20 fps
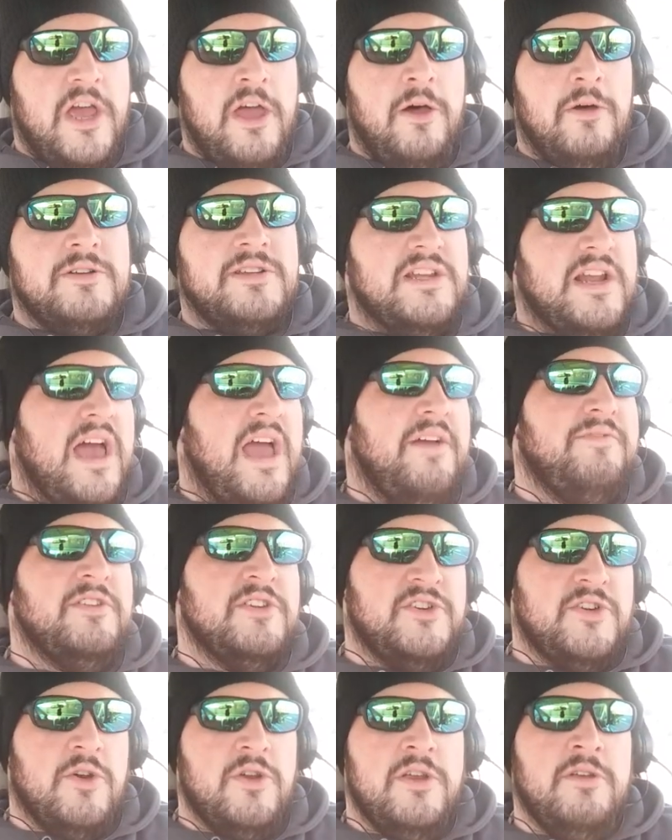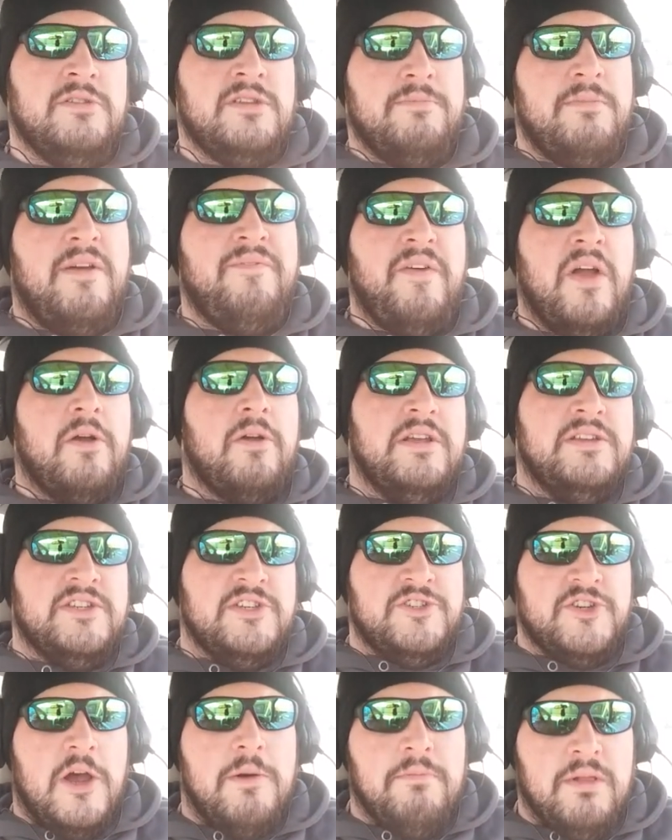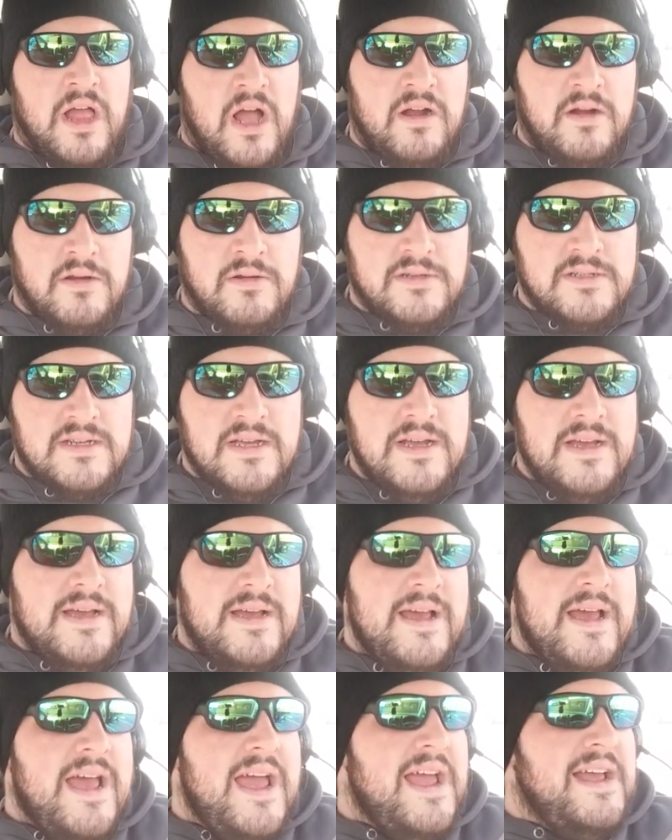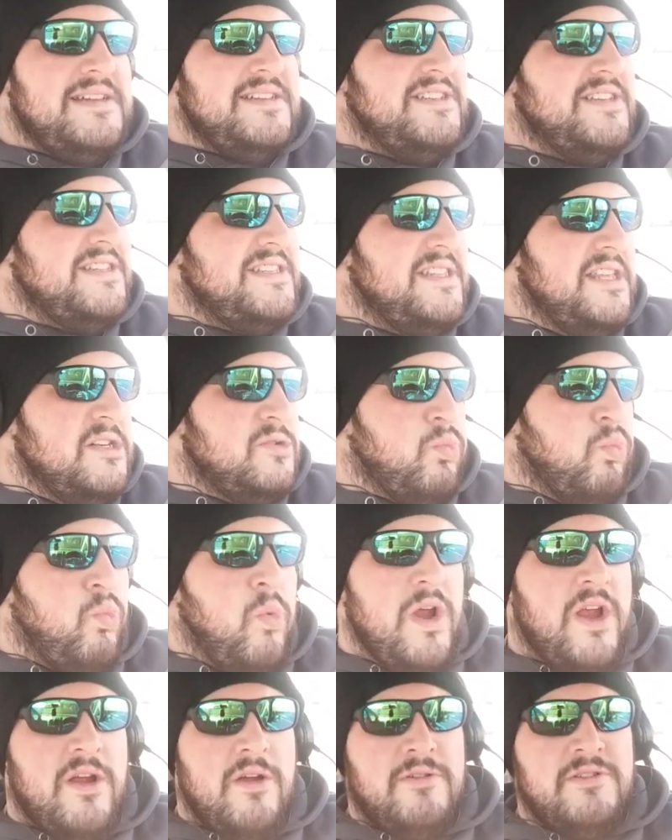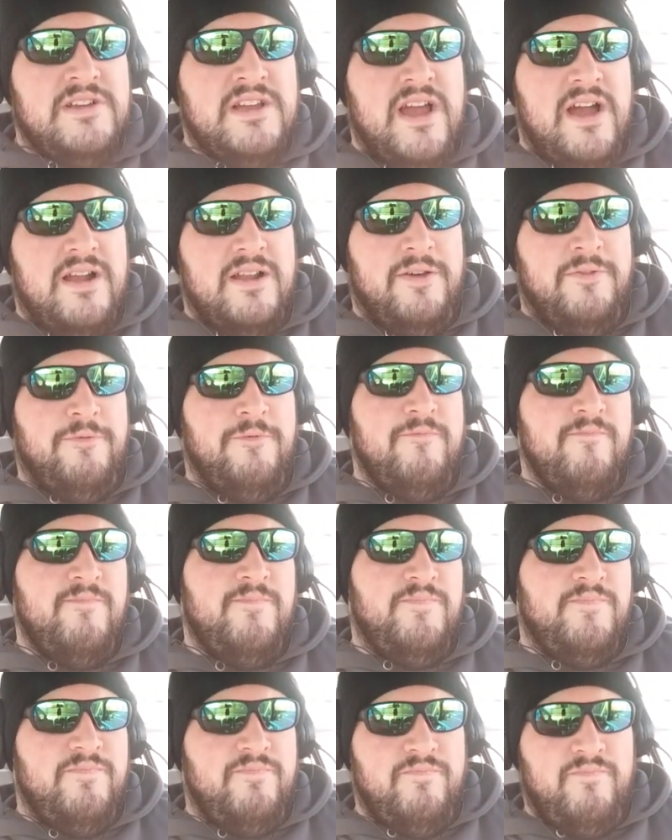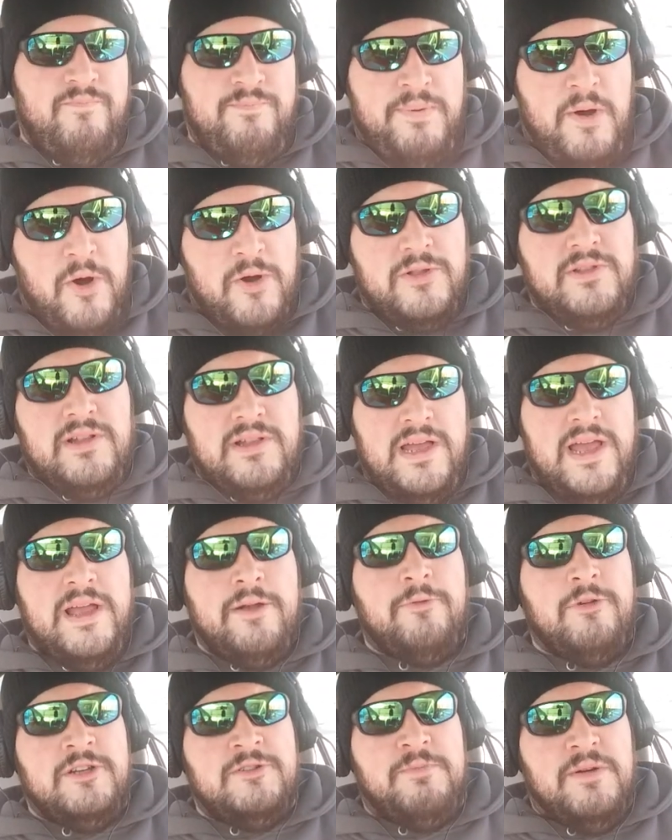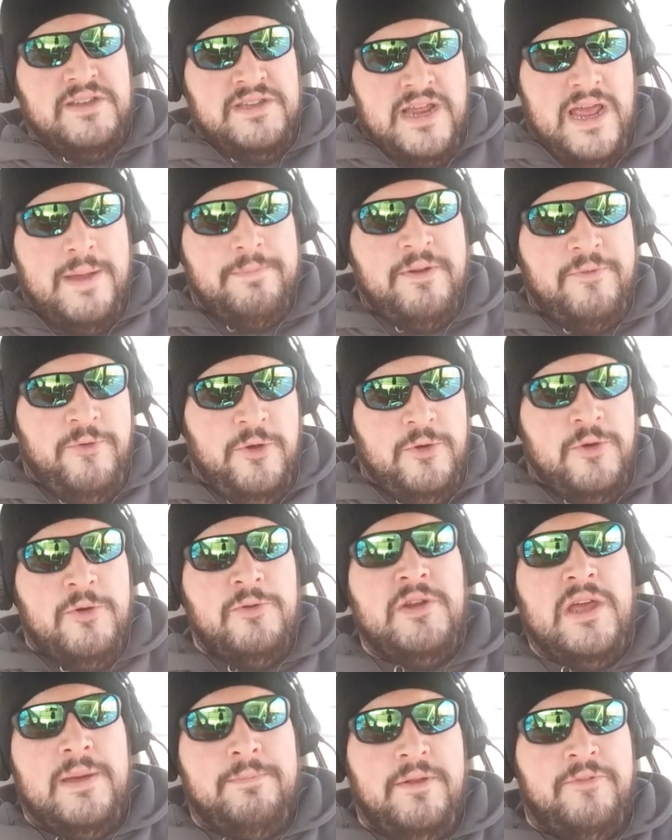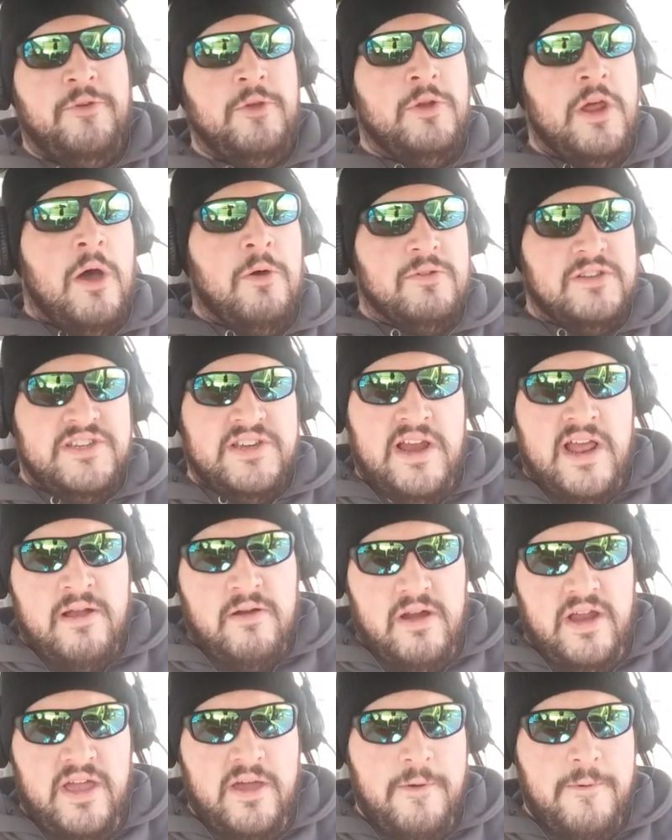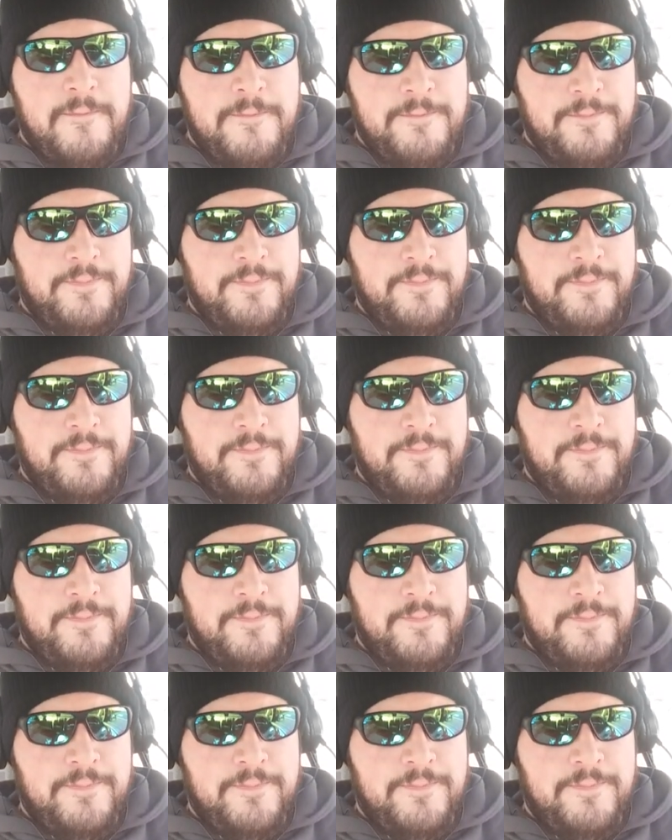elks, and I have to start using my fairies as chump blockers. It's just this weird kind of, pardon the language, but damned if you do, damned if you don't scenario.